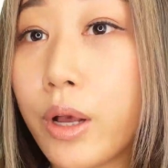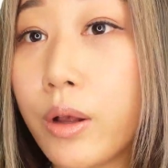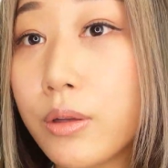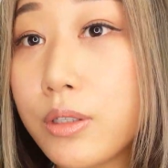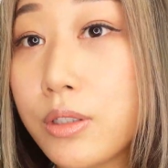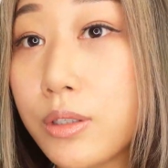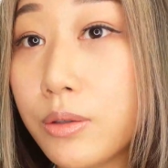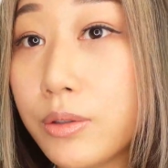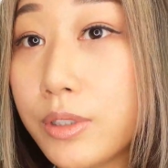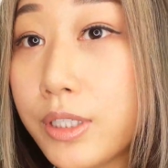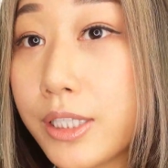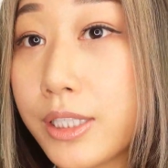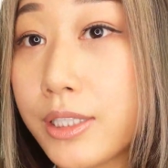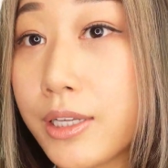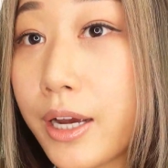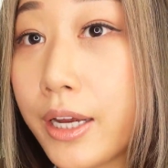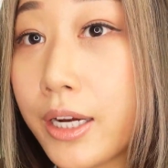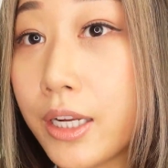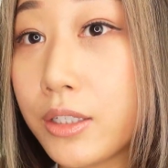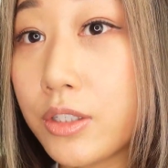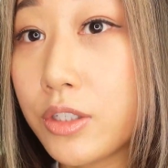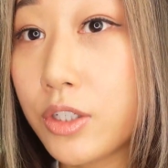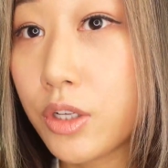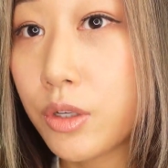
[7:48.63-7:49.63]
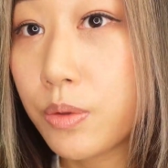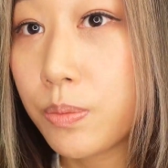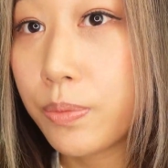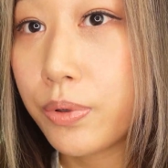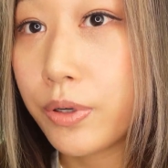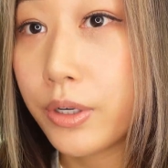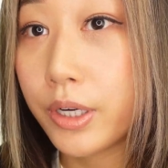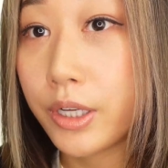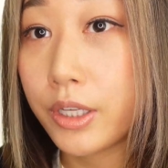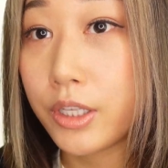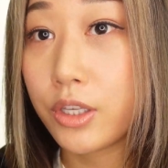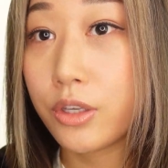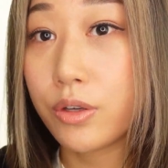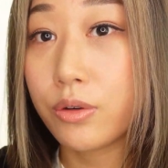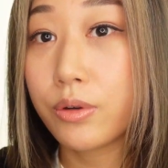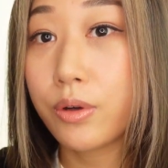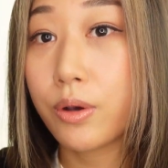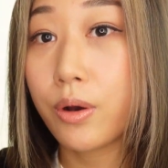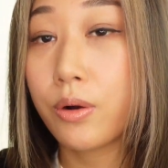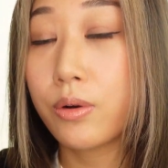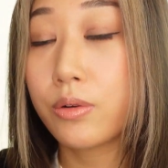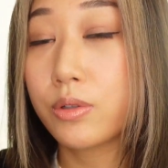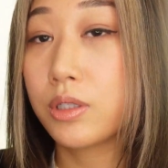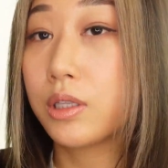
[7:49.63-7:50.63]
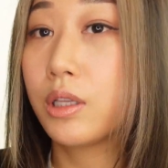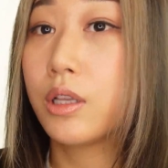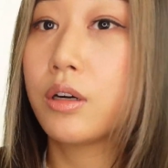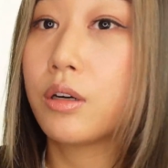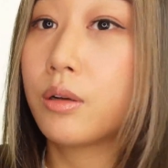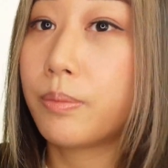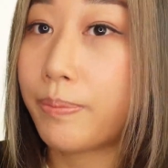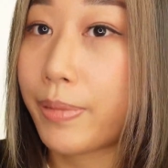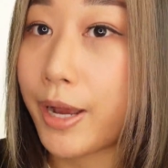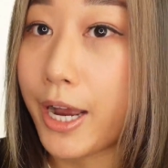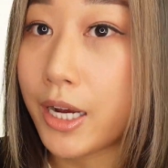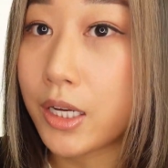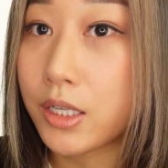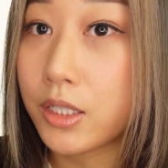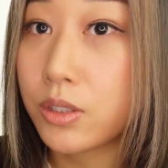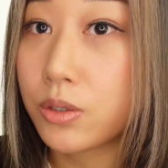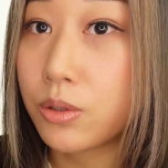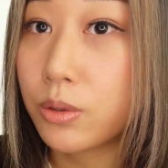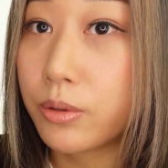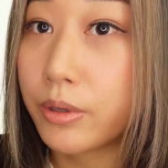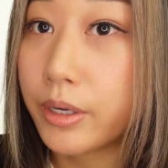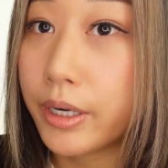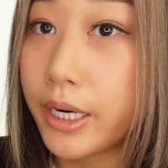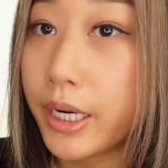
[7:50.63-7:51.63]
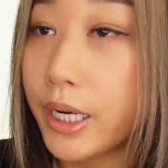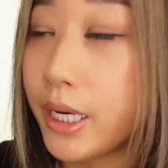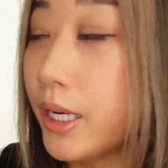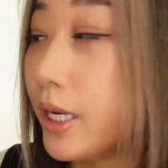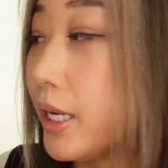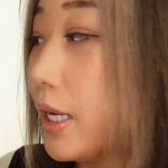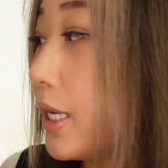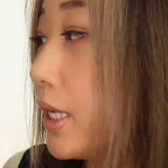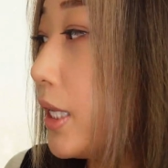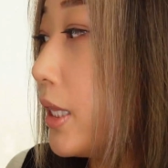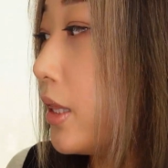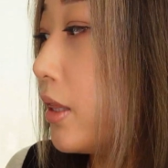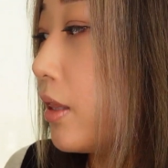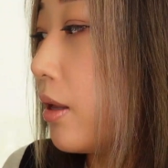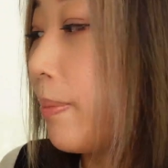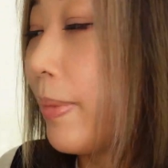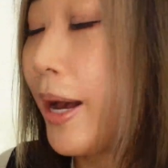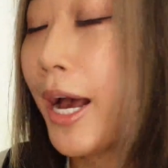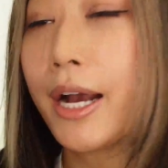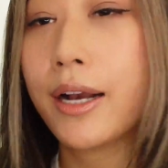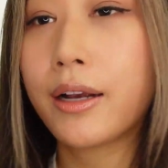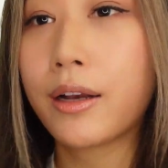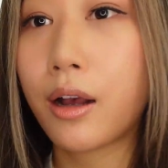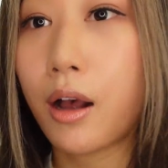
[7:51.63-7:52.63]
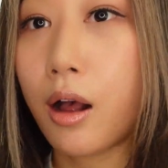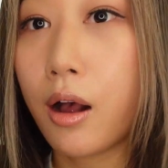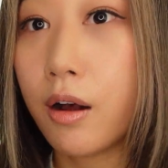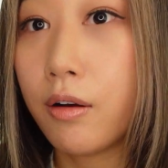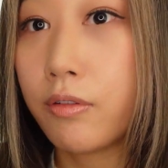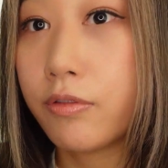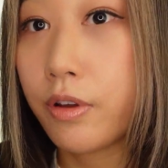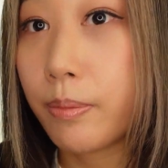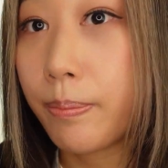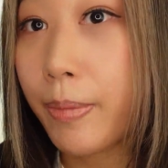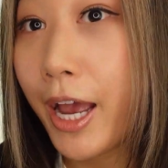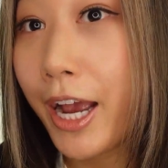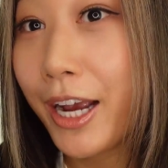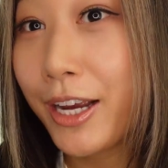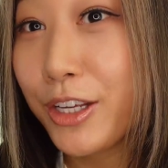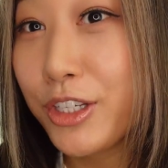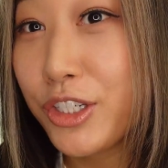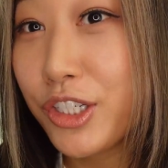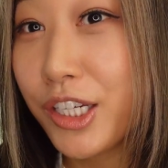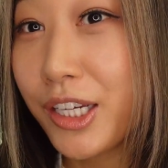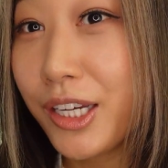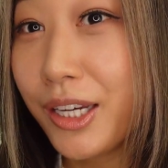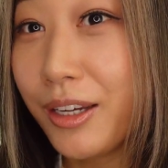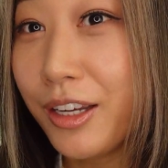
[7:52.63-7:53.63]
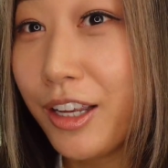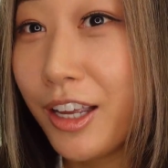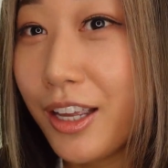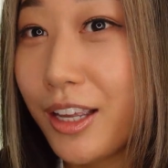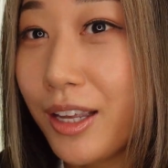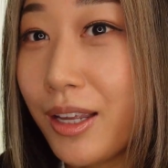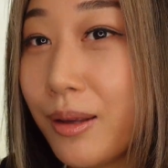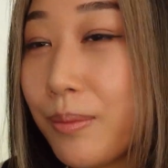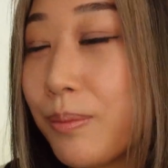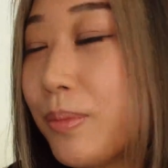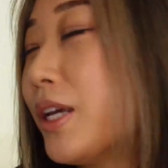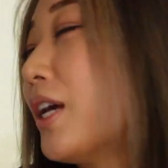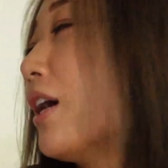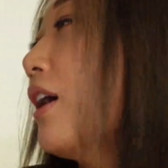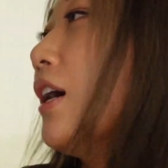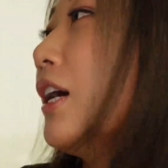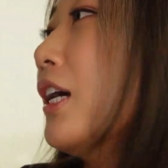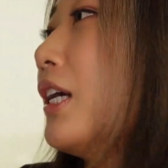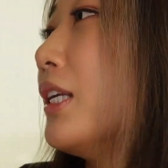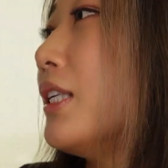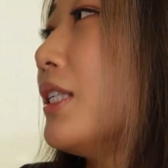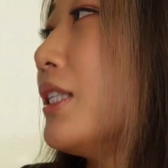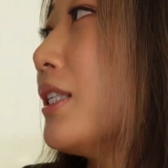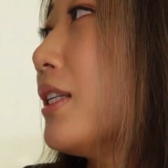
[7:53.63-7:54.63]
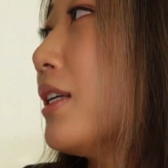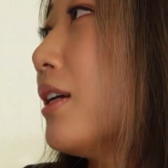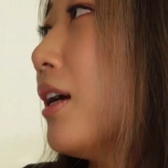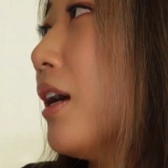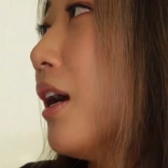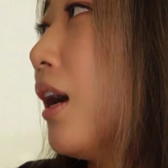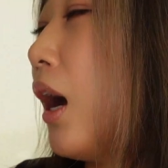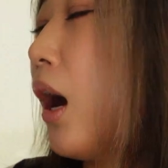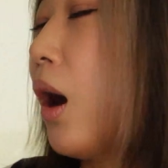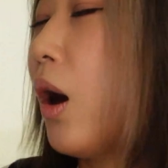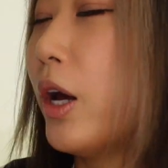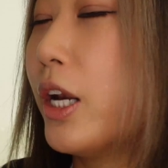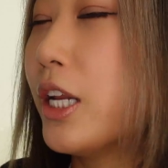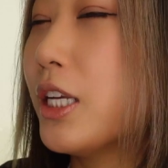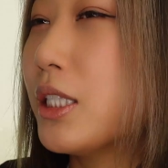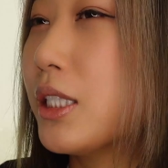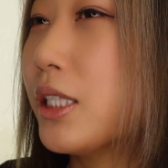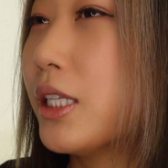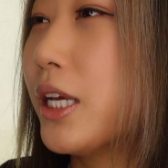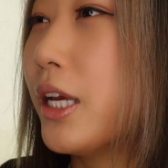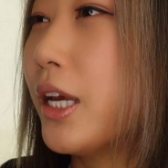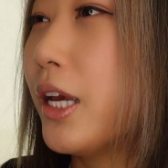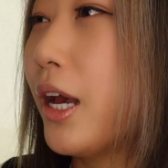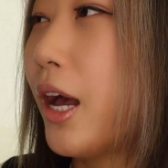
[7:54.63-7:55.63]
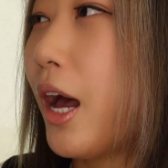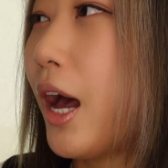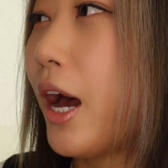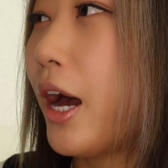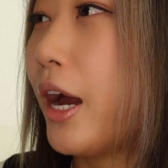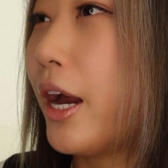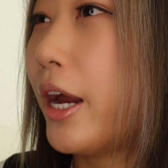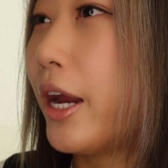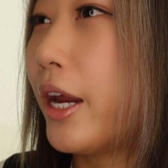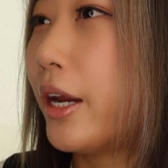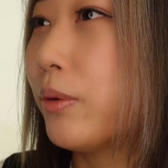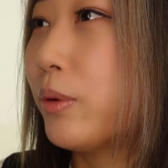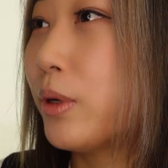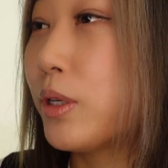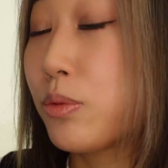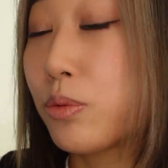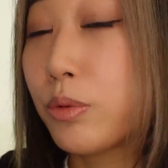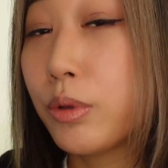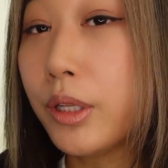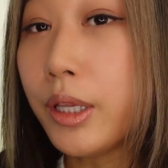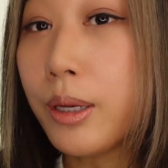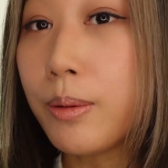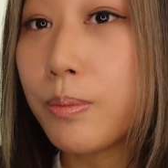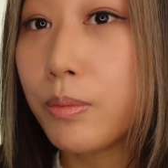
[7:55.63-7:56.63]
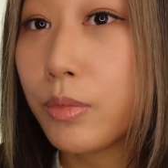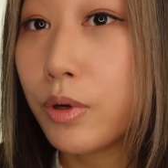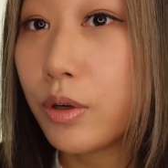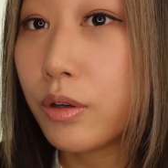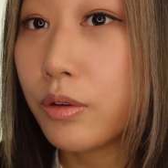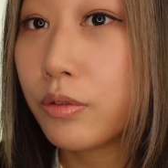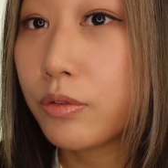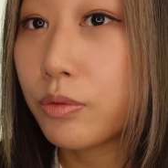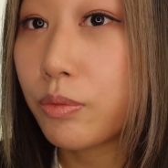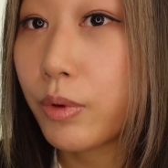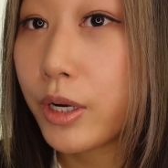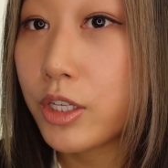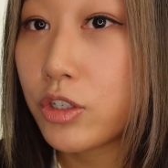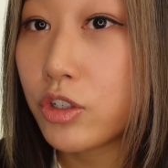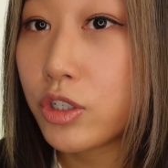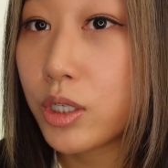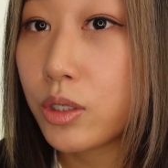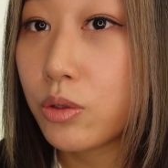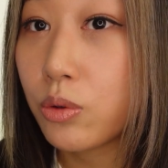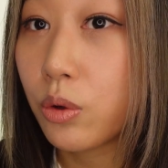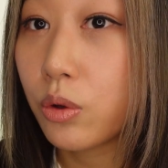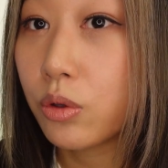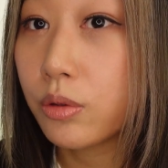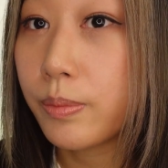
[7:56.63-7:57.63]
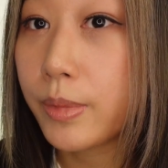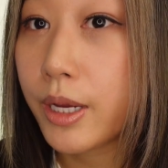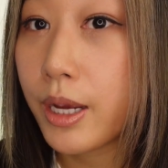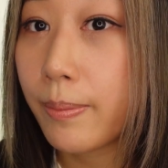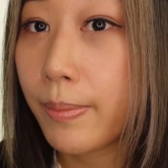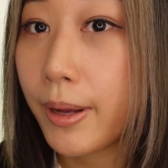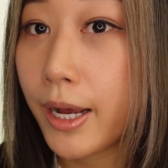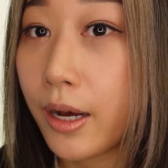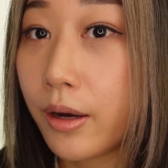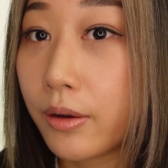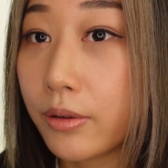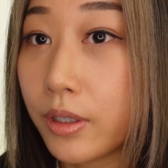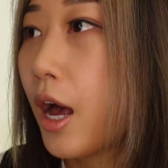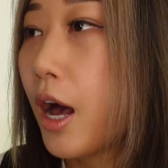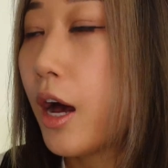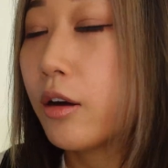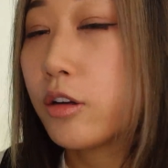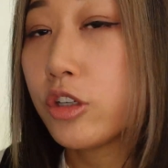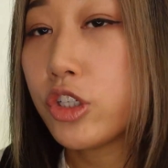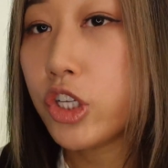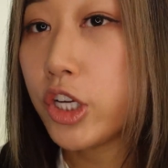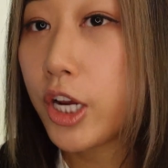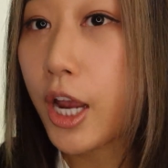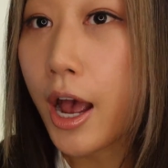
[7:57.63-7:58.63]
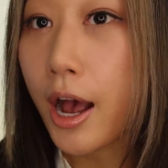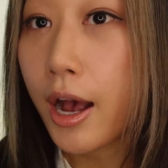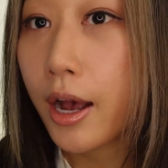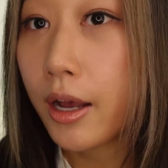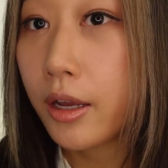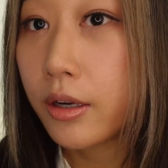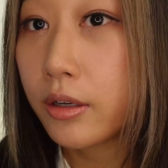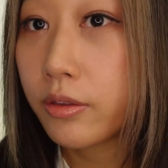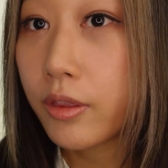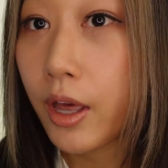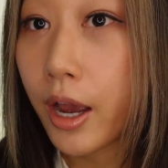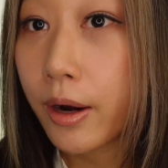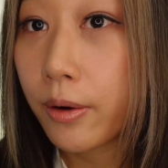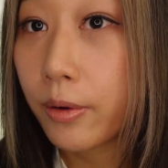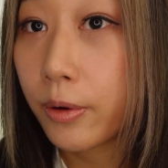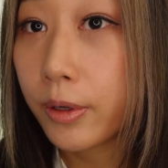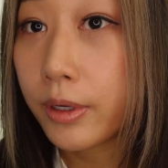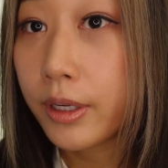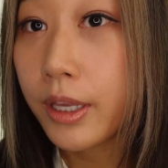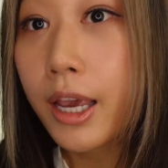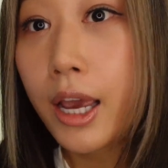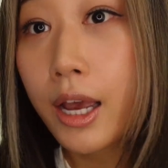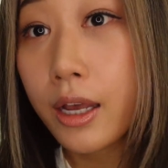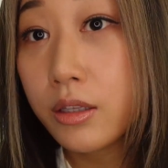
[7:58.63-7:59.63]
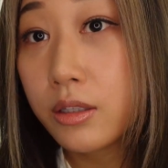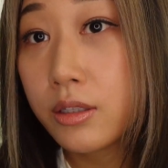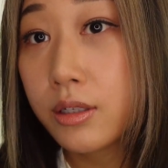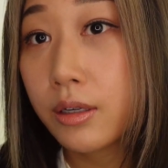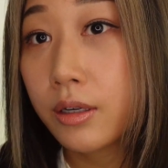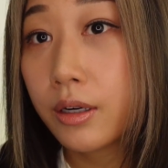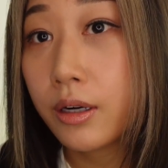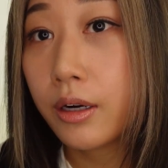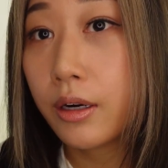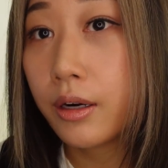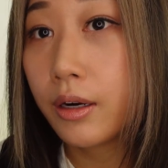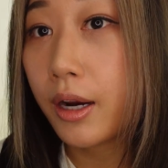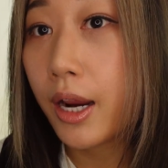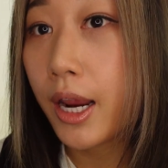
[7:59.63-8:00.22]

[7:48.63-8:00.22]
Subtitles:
also decided to put Yuko's little backstory in the back of the packaging because honestly, I was really moved when she told me about how she had thyroid cancer,